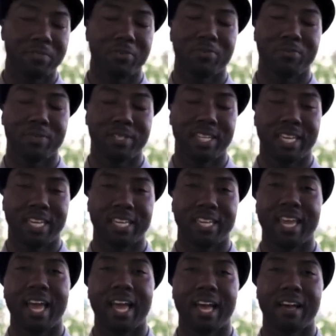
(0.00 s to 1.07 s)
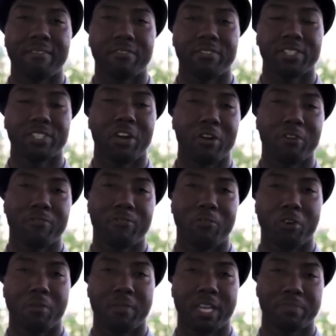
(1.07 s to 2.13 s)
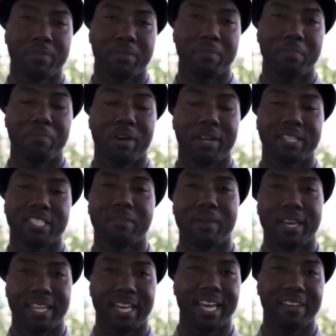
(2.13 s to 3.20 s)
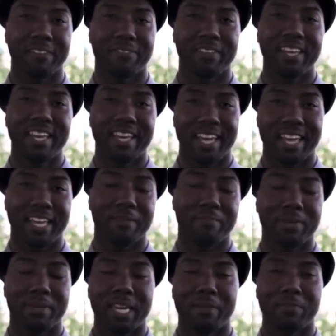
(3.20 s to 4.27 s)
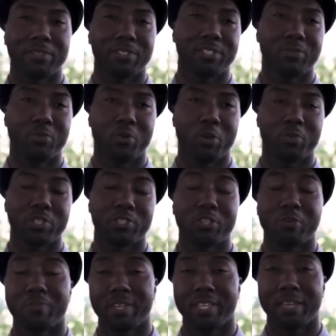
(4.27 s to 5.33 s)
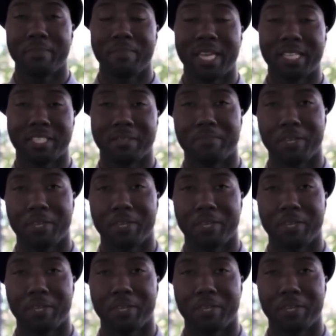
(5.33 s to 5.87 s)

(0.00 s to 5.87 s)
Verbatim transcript: so lucky to have this art form that's been brought into my life and being able to work with so many amazing